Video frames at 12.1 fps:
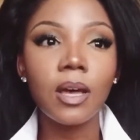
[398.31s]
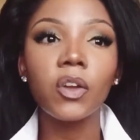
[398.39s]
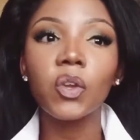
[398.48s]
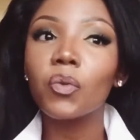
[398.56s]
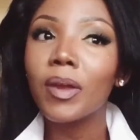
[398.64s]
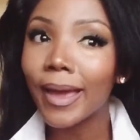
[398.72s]
how
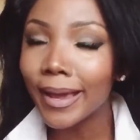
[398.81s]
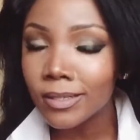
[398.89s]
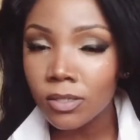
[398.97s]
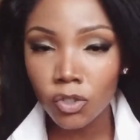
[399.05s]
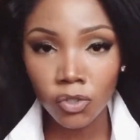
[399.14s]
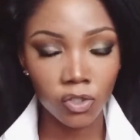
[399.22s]
you
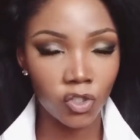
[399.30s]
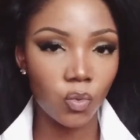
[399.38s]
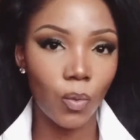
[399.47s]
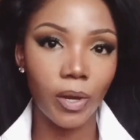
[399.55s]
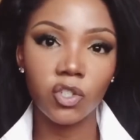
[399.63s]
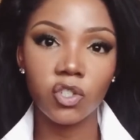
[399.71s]
react to
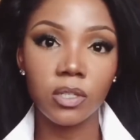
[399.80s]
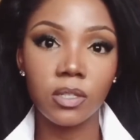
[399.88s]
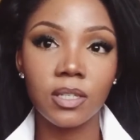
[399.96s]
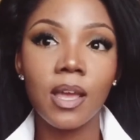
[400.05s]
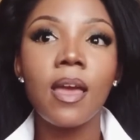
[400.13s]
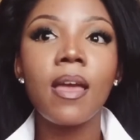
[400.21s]
situations,